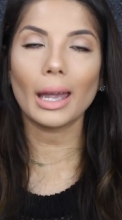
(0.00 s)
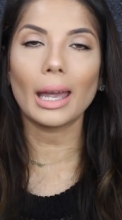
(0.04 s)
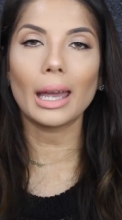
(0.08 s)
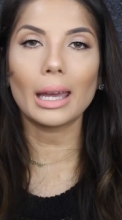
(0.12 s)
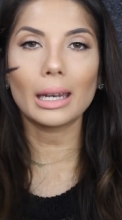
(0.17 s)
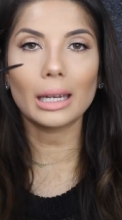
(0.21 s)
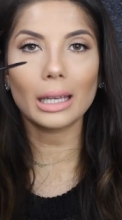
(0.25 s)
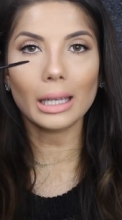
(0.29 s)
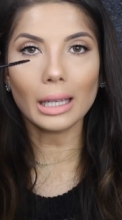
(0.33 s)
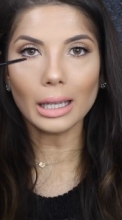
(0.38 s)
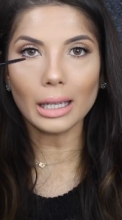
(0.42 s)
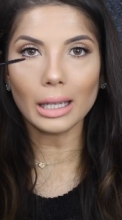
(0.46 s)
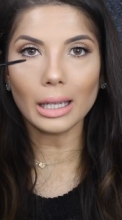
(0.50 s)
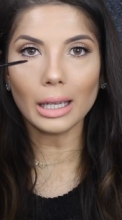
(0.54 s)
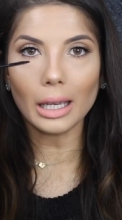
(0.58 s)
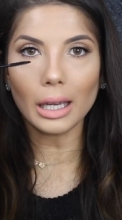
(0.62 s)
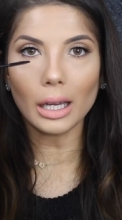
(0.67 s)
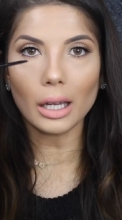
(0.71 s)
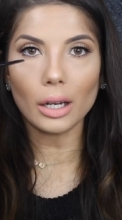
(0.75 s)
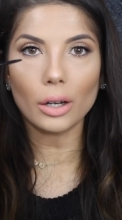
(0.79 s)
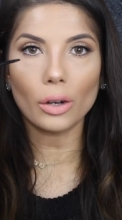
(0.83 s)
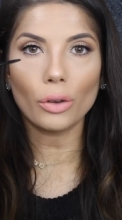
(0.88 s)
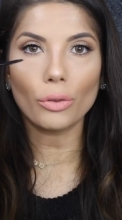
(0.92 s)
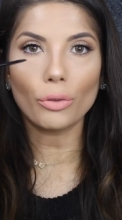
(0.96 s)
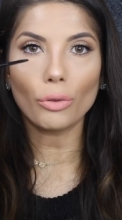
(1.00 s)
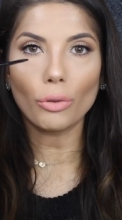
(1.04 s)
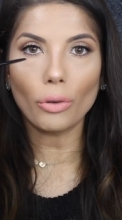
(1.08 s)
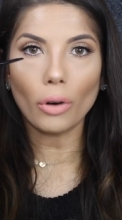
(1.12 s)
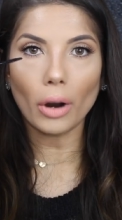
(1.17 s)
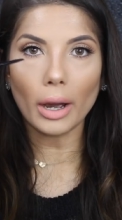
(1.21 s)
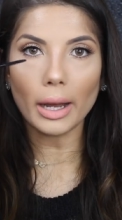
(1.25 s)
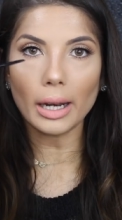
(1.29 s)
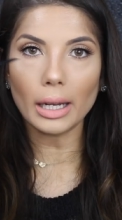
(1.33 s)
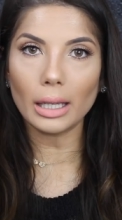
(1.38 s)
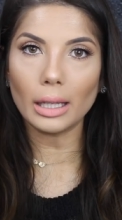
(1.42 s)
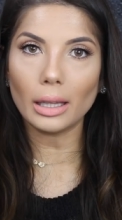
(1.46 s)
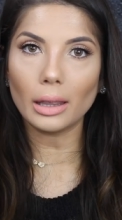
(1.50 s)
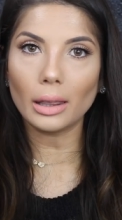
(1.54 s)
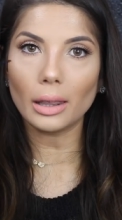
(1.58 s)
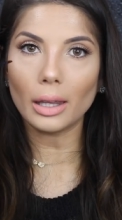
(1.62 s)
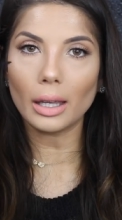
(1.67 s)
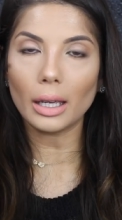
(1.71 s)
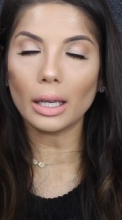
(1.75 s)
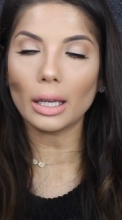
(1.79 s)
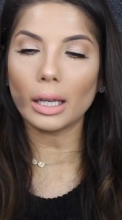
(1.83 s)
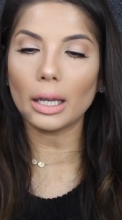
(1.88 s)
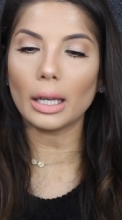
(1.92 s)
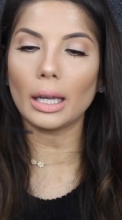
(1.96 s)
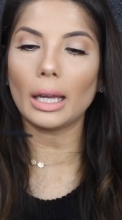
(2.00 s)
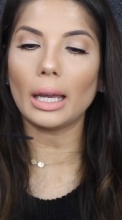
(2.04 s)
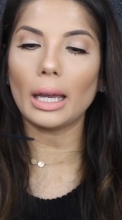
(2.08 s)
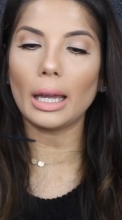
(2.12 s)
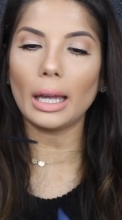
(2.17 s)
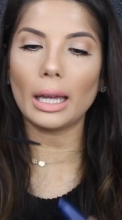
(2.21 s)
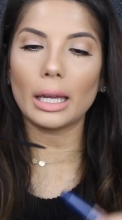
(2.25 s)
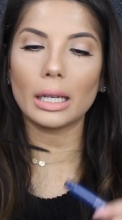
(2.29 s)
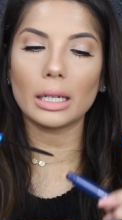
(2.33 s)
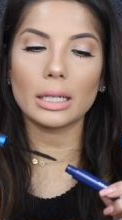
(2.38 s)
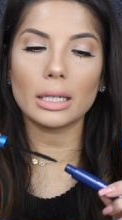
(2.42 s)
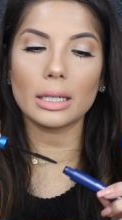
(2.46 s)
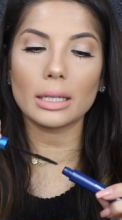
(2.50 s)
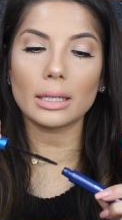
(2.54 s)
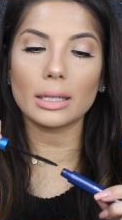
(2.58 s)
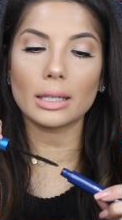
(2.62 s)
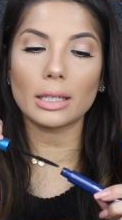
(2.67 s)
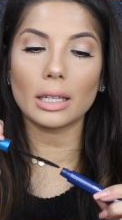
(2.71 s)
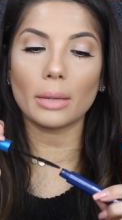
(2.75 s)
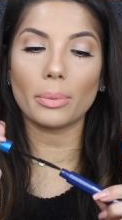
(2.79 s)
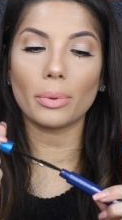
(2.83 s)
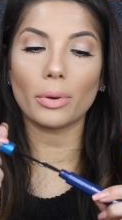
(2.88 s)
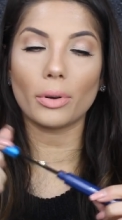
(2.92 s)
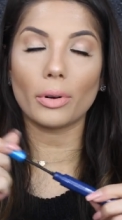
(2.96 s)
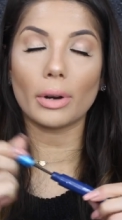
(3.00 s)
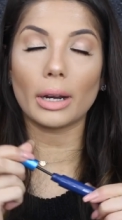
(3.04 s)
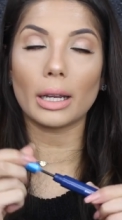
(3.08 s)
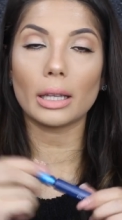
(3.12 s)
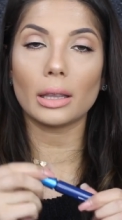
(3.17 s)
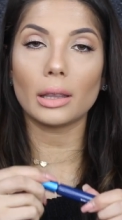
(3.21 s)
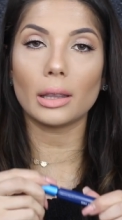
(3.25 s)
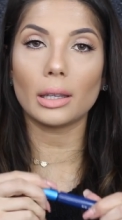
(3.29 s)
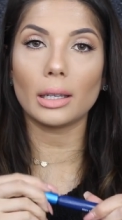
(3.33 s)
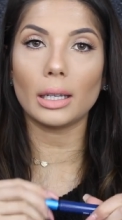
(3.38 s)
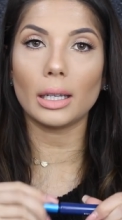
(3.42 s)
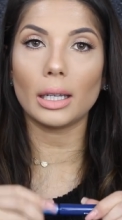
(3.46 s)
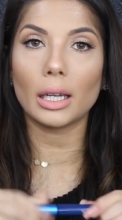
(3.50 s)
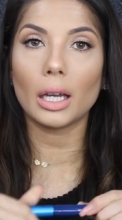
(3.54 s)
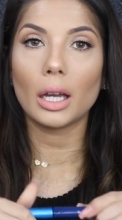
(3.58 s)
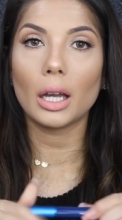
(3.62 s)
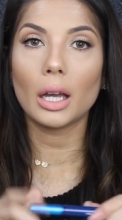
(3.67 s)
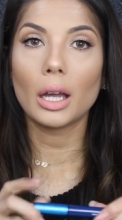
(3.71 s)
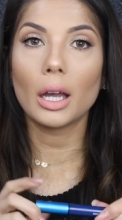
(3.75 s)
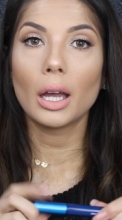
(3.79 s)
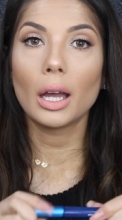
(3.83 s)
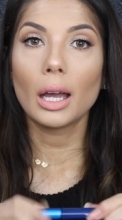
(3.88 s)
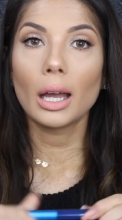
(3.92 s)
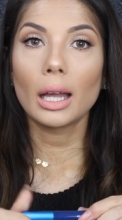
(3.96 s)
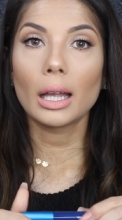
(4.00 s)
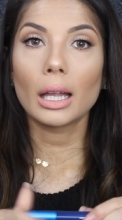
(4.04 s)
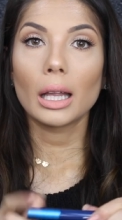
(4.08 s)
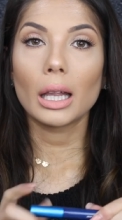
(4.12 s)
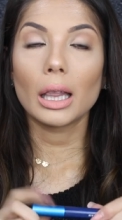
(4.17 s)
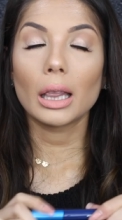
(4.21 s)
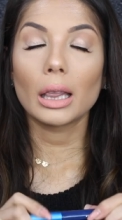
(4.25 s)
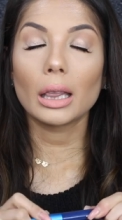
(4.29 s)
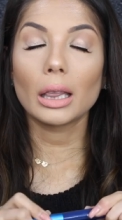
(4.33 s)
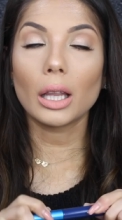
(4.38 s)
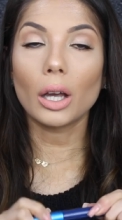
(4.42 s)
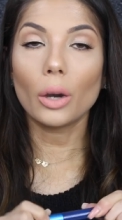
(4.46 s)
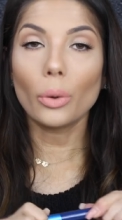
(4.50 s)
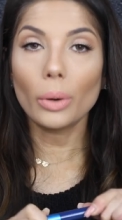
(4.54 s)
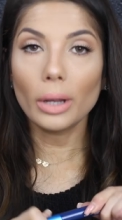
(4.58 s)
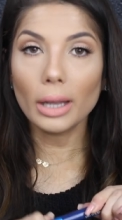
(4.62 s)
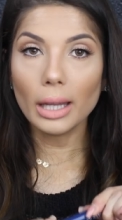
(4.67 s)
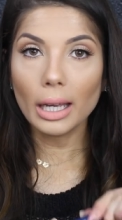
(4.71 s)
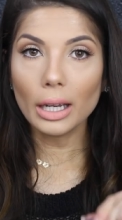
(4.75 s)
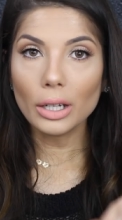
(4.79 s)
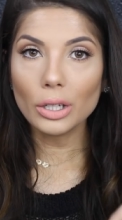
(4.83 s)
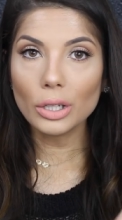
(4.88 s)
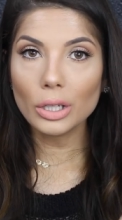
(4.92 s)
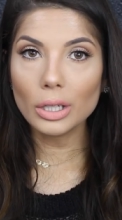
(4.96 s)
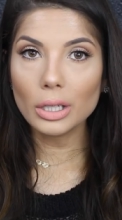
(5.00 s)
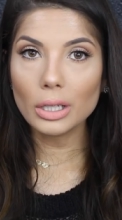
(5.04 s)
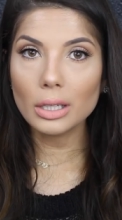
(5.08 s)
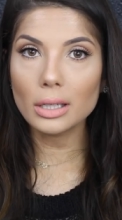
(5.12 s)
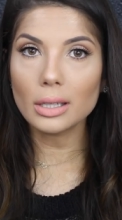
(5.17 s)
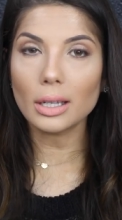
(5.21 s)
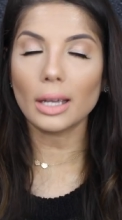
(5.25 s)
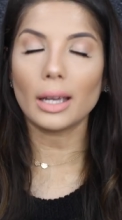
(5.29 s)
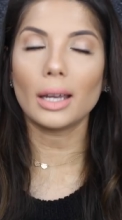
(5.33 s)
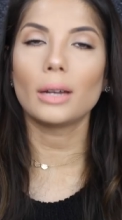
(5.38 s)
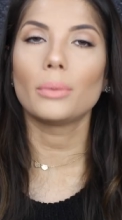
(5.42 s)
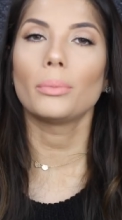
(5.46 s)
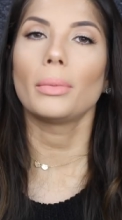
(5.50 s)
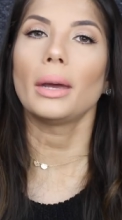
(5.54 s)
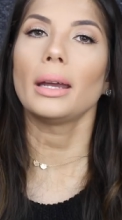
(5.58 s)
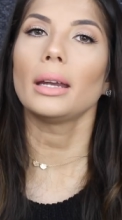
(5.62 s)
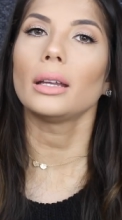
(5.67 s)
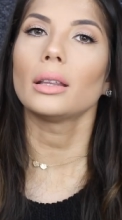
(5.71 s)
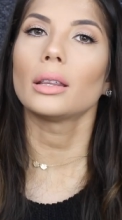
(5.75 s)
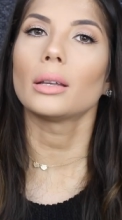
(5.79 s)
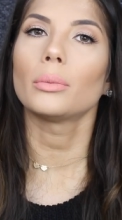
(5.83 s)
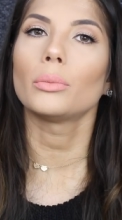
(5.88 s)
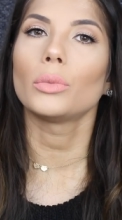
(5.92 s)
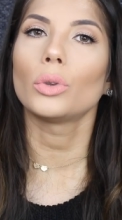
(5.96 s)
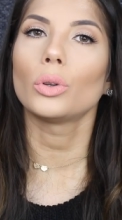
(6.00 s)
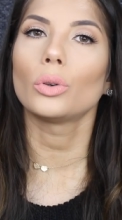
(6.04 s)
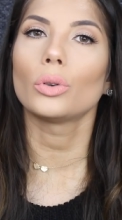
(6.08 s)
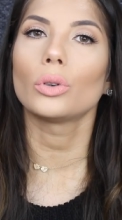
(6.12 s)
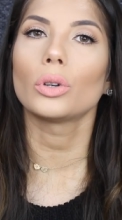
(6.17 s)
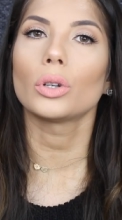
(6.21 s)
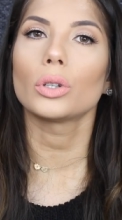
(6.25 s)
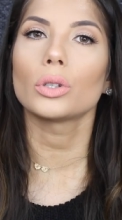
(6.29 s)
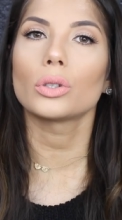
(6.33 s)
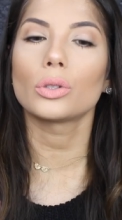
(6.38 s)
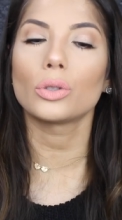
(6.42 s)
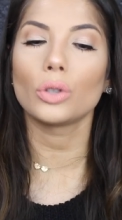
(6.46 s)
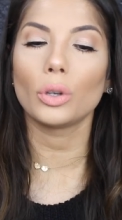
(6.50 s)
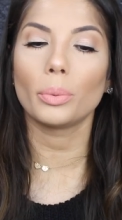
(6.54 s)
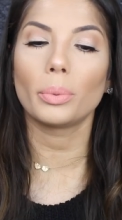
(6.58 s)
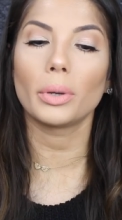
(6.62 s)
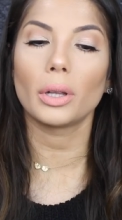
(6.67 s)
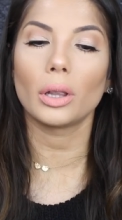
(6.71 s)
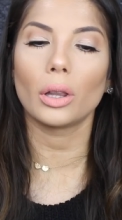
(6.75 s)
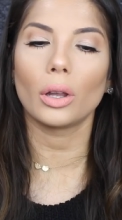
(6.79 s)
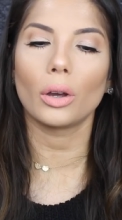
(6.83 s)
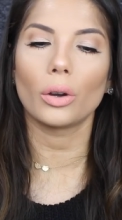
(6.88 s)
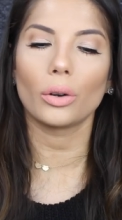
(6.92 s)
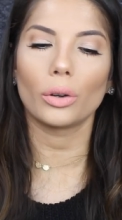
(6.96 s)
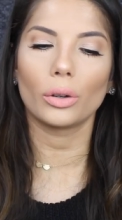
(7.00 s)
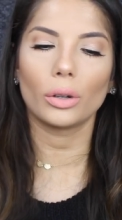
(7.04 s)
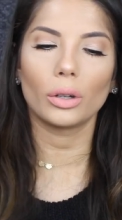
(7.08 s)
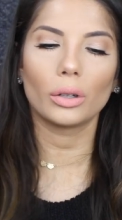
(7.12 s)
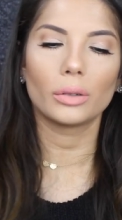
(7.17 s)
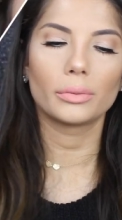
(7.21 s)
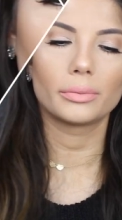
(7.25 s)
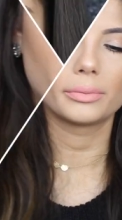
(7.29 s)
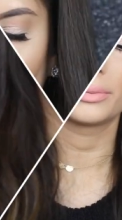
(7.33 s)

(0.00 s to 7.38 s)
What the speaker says: and it can get right in there and separate the lower lashes and make them look super long.